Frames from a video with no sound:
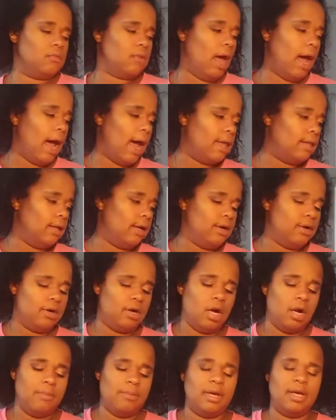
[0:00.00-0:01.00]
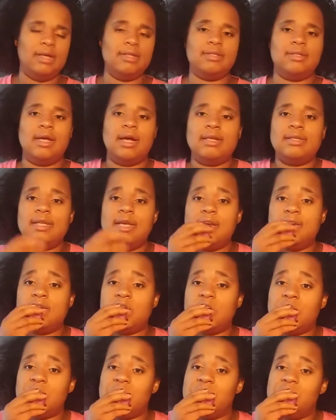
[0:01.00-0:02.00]
eyeliner on because that takes
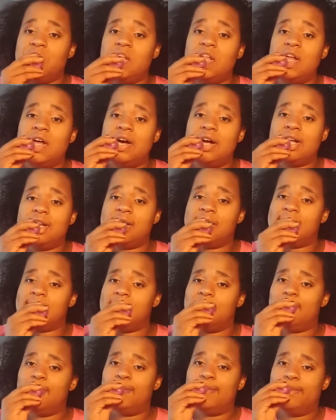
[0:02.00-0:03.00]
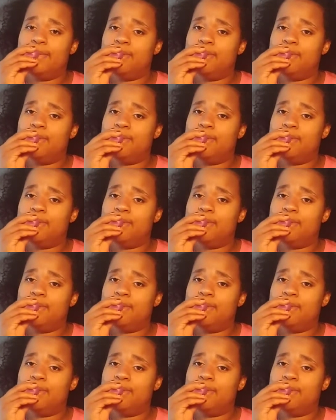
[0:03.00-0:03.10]
a long time